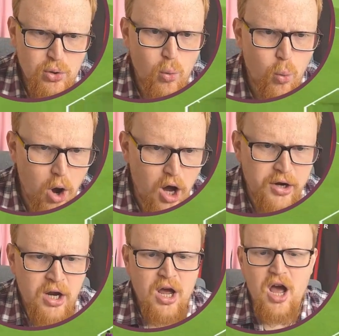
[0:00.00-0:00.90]
2-1.
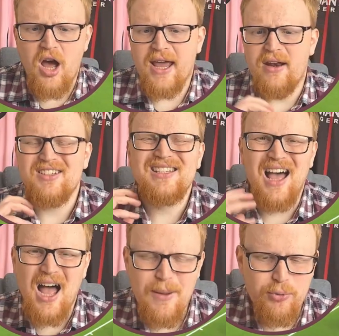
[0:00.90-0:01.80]
Again,
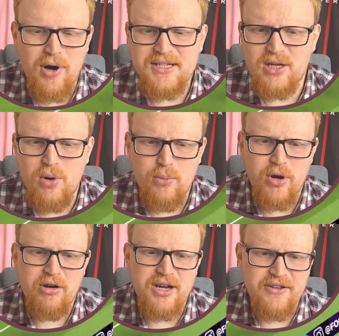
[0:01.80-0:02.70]
high pressing when
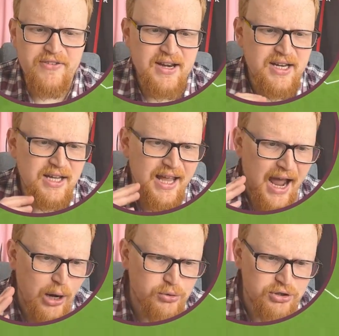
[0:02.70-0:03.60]
we're in defending,
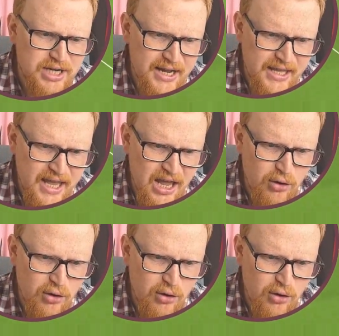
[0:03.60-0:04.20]
counter-attacking here.